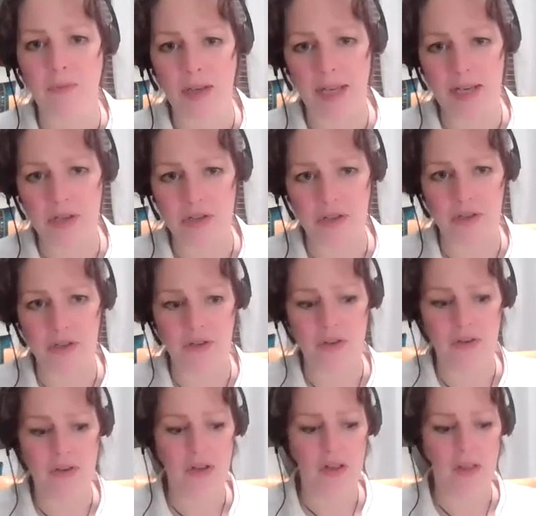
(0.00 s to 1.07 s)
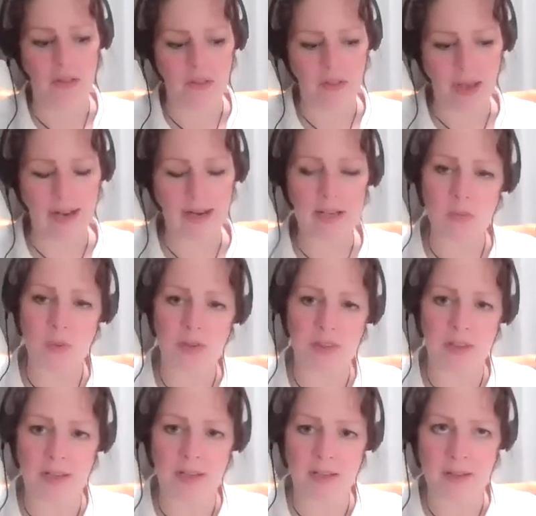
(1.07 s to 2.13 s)
relational. That is what
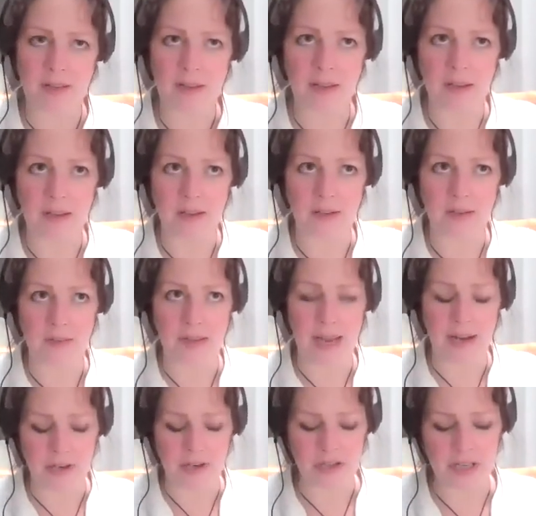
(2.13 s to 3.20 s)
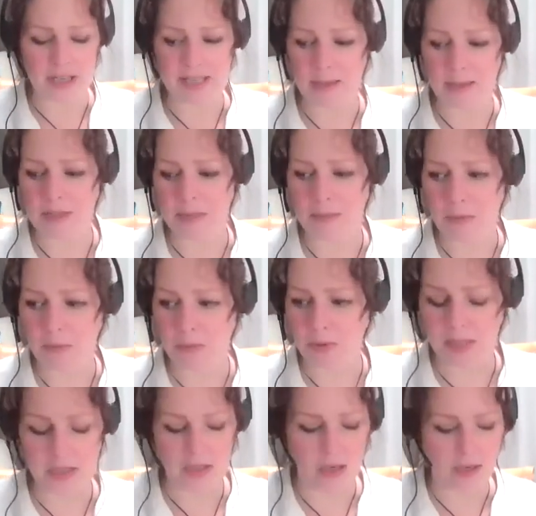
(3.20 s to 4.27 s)
the energies seem to be
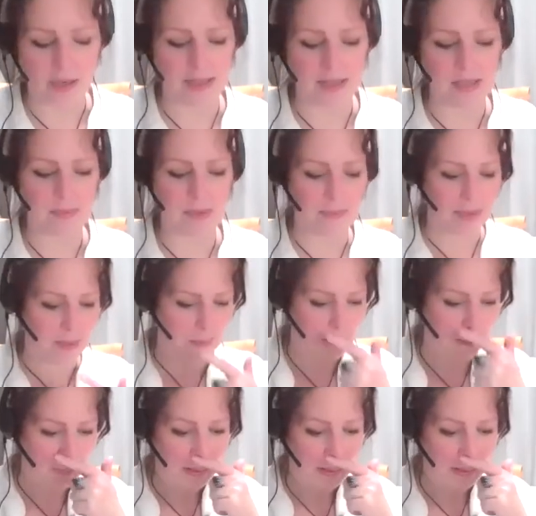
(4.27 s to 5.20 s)
really talking to me about.